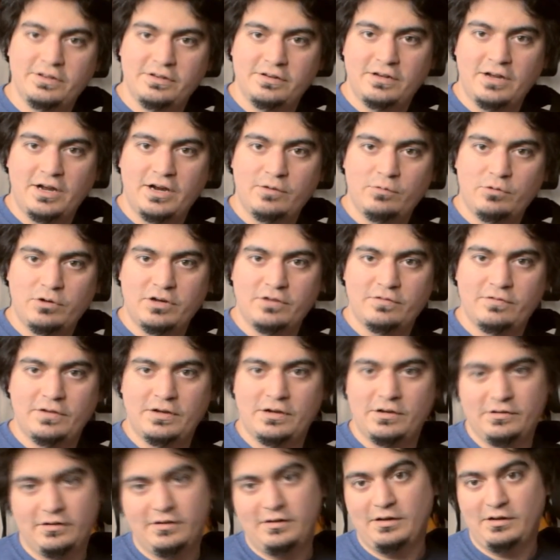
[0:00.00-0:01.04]
this is kind of what I
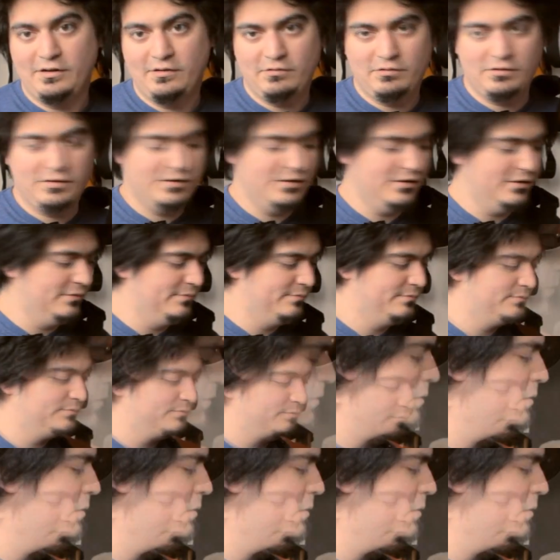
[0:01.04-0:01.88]
found sounds really good.